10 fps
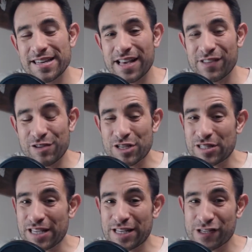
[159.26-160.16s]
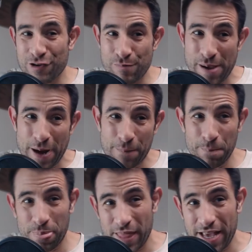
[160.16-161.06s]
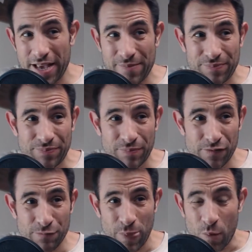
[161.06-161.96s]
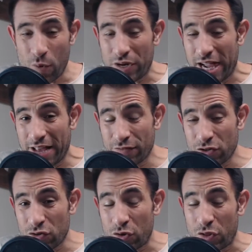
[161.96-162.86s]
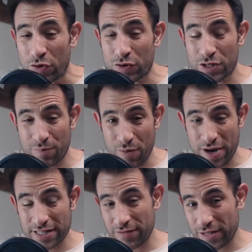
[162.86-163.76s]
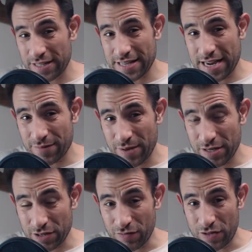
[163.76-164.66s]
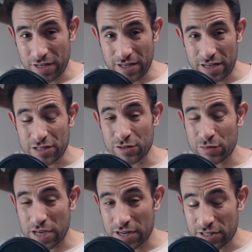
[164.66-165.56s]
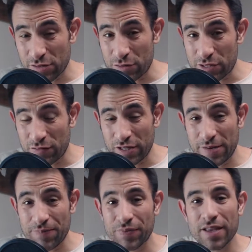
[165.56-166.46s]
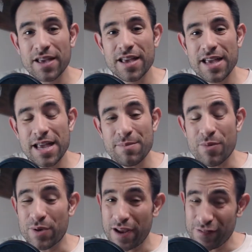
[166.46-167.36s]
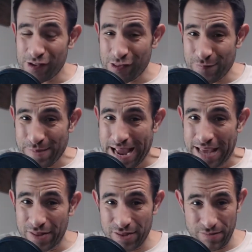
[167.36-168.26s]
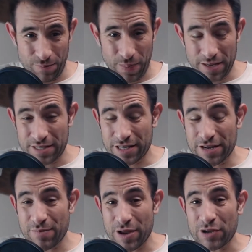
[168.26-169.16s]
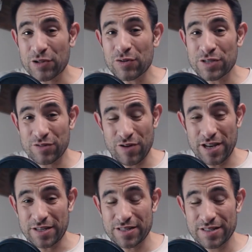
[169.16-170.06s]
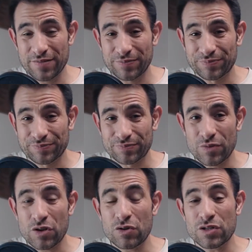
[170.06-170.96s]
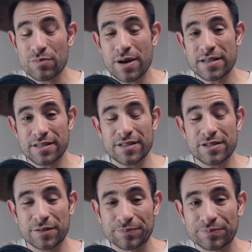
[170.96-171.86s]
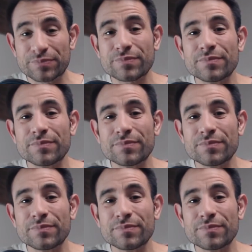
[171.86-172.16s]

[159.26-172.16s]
Now, these leads are about 1/2 to 2/3 the price of the exact match of the exclusive lead. But when I've done the math and studied my closing rates using my system,